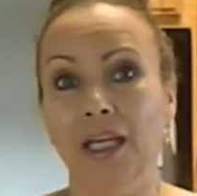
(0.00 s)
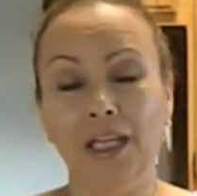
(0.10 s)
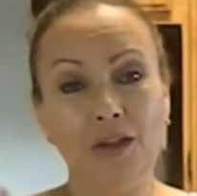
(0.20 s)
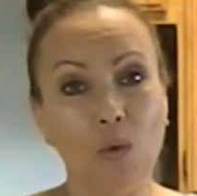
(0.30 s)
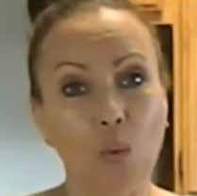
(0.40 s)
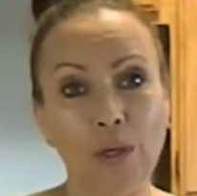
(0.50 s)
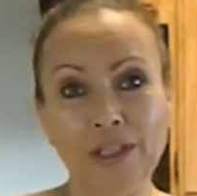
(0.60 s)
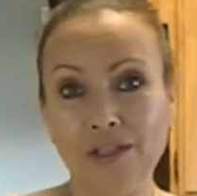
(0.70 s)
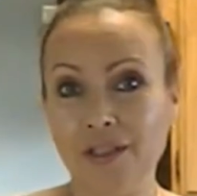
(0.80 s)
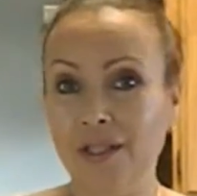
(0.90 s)
In the
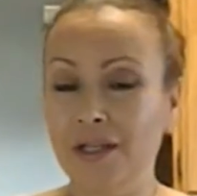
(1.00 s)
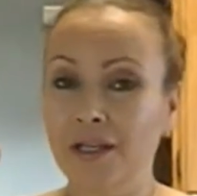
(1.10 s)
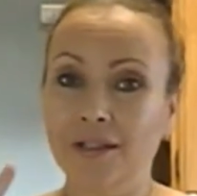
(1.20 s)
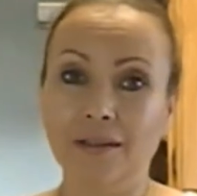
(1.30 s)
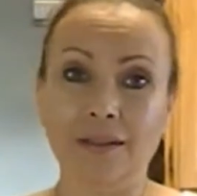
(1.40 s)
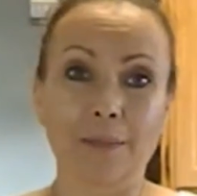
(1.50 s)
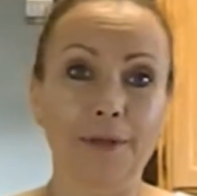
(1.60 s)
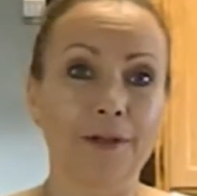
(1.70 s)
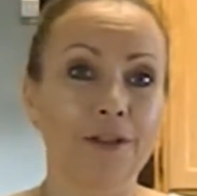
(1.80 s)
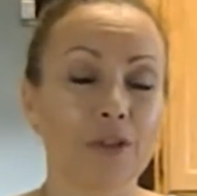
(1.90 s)
winter,
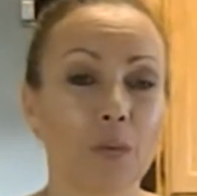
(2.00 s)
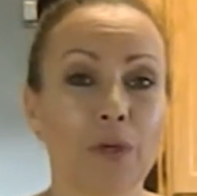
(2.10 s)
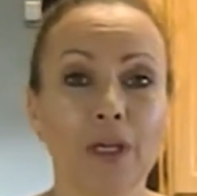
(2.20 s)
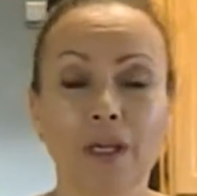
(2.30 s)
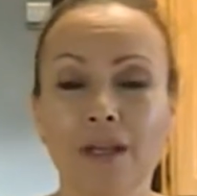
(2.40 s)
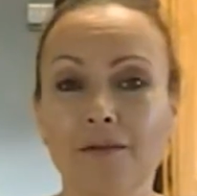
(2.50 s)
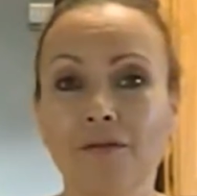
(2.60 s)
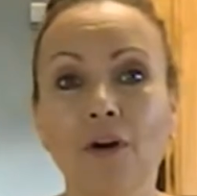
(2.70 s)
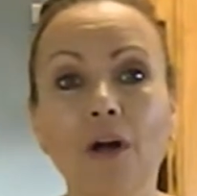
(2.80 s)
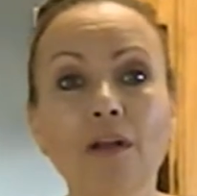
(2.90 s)
summer, spring, and
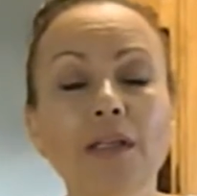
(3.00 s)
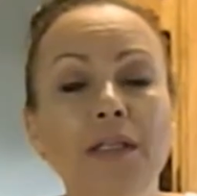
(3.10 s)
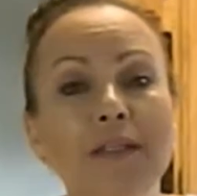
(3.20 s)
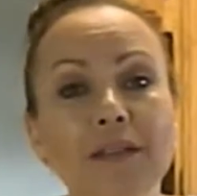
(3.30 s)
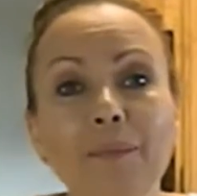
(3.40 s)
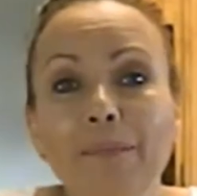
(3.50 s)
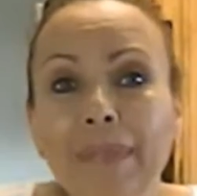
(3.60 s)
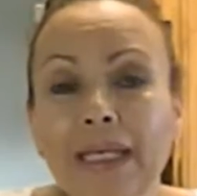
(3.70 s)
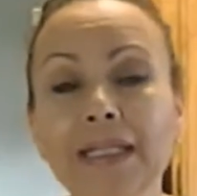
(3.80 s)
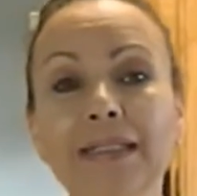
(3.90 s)
fall, it is
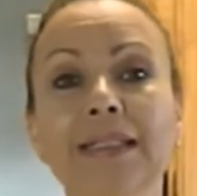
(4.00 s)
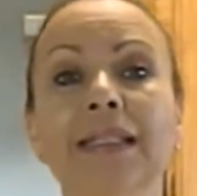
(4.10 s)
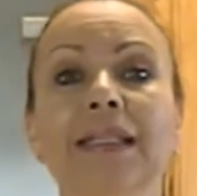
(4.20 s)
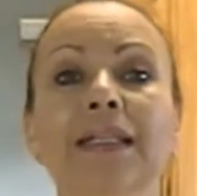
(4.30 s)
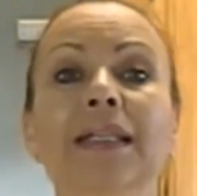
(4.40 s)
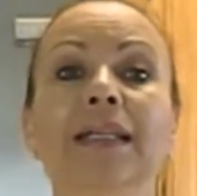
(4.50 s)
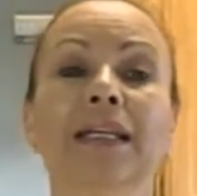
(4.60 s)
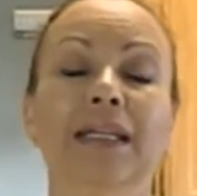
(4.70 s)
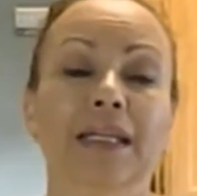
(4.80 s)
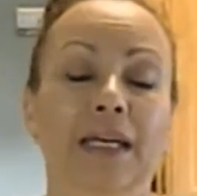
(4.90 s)
amazing,
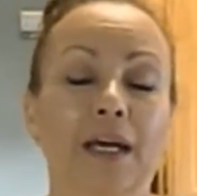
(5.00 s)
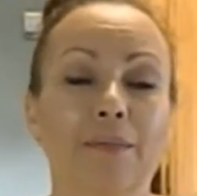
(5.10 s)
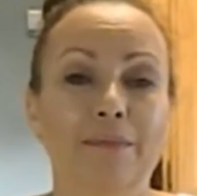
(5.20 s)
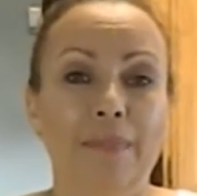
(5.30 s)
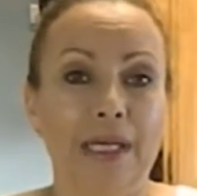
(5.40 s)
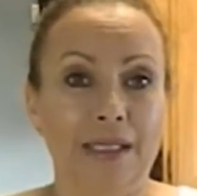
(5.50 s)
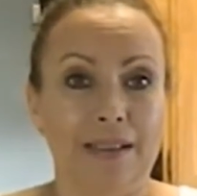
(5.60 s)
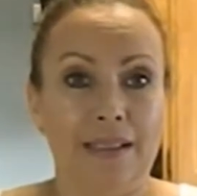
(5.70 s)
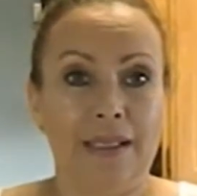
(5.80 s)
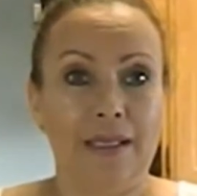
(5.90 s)

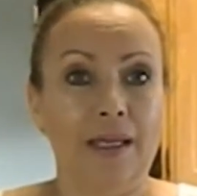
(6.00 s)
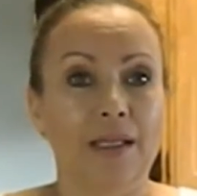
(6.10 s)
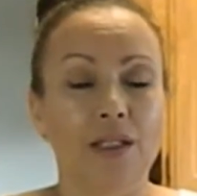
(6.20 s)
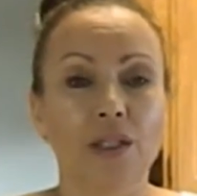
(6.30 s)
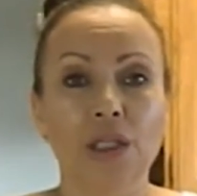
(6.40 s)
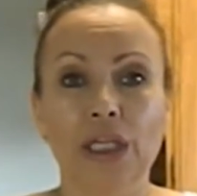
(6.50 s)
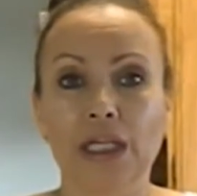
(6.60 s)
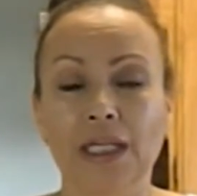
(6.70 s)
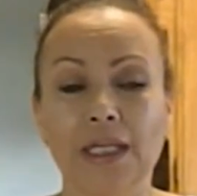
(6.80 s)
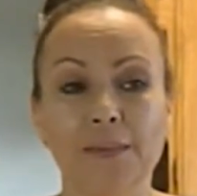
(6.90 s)
amazing. It
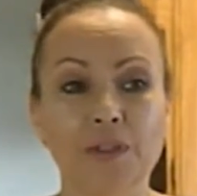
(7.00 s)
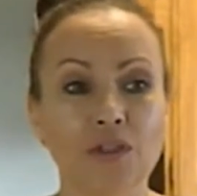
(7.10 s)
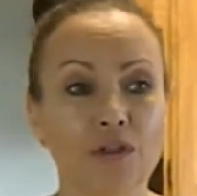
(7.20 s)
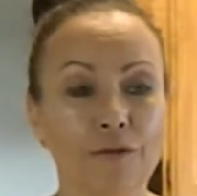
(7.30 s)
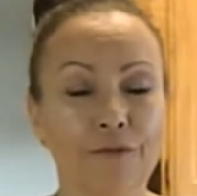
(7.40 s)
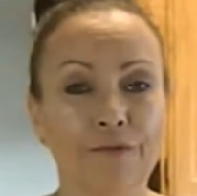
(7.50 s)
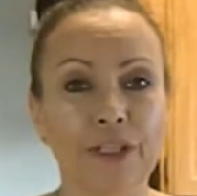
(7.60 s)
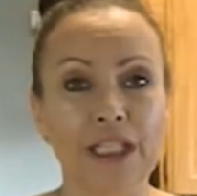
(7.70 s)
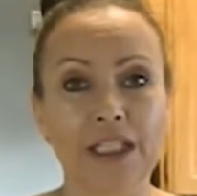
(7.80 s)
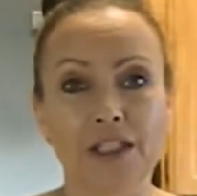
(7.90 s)
keeps your
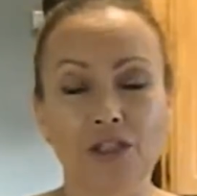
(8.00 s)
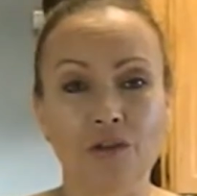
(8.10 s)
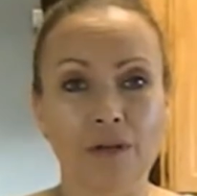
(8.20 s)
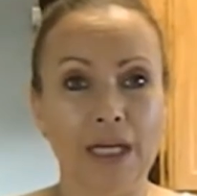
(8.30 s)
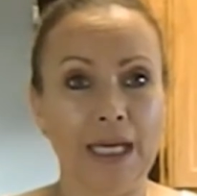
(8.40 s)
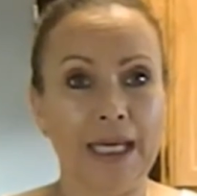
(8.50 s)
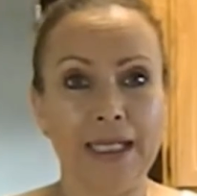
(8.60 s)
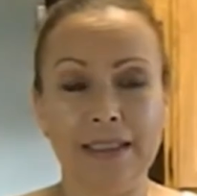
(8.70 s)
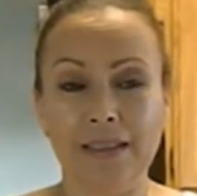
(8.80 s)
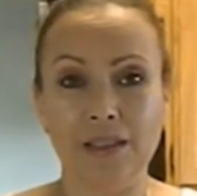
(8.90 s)
feet, your
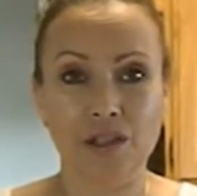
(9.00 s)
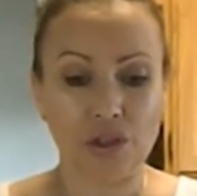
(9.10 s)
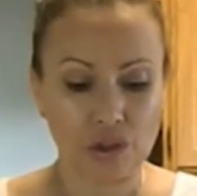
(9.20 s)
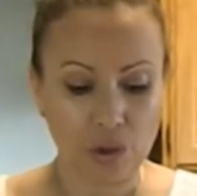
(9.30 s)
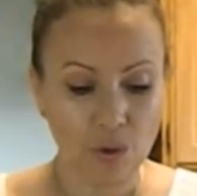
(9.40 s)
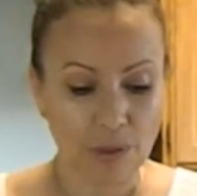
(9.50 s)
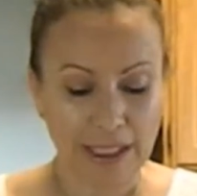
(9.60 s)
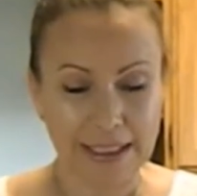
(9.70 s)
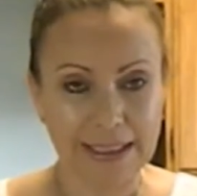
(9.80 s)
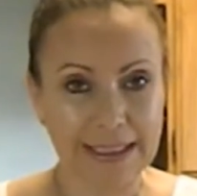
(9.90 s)
hands so
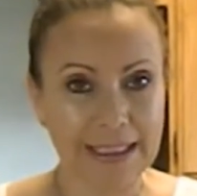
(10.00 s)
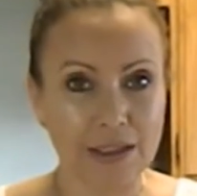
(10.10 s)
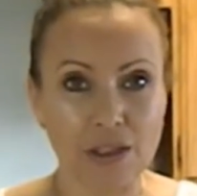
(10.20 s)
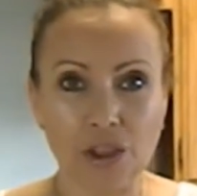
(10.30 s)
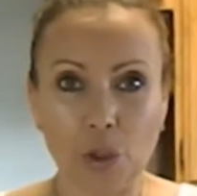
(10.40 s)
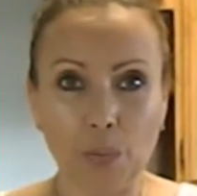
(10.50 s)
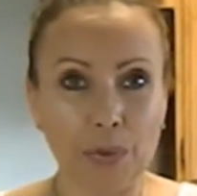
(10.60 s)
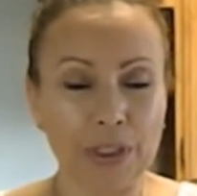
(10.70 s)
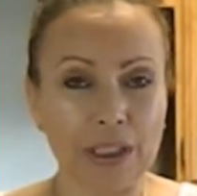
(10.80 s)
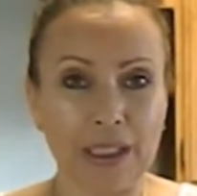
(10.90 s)
nice and so
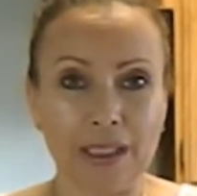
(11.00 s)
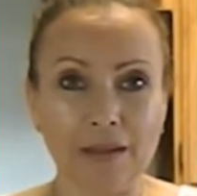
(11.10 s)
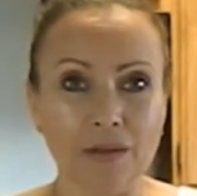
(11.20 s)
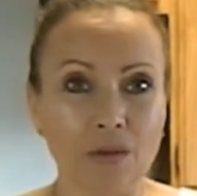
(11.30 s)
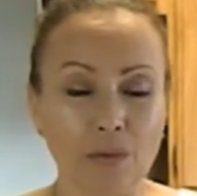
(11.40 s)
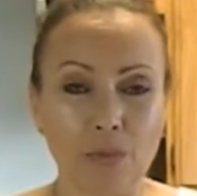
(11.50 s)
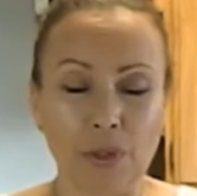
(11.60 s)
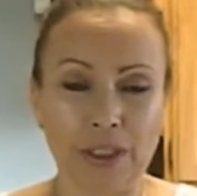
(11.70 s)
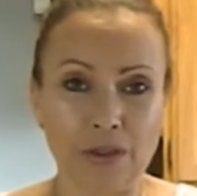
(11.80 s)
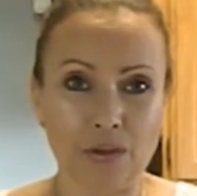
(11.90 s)
pretty and so
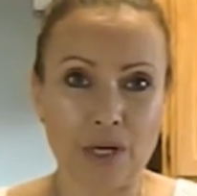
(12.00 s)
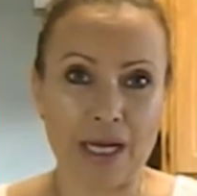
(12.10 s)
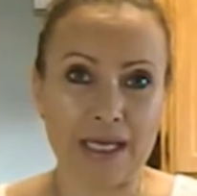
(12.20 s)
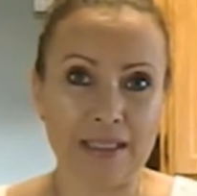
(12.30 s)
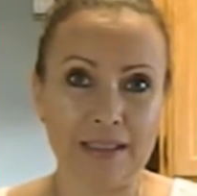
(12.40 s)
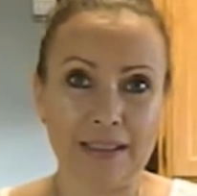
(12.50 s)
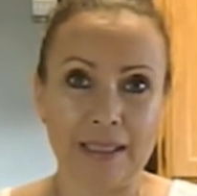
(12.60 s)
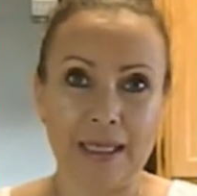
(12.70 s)
moisturized.